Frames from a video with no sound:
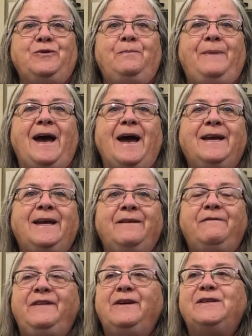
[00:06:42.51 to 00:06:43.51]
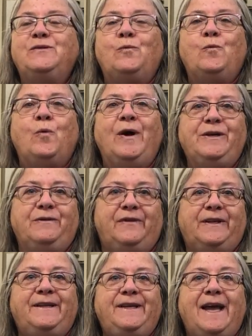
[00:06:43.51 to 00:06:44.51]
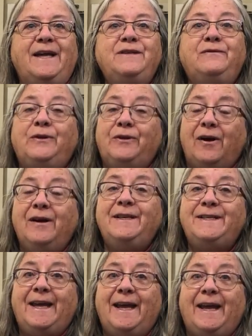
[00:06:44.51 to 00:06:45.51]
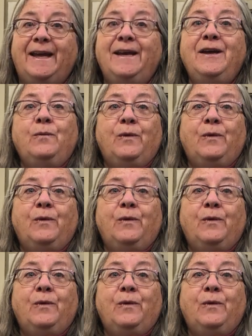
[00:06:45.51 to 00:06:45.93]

Your back feels wonderful at the end of a long day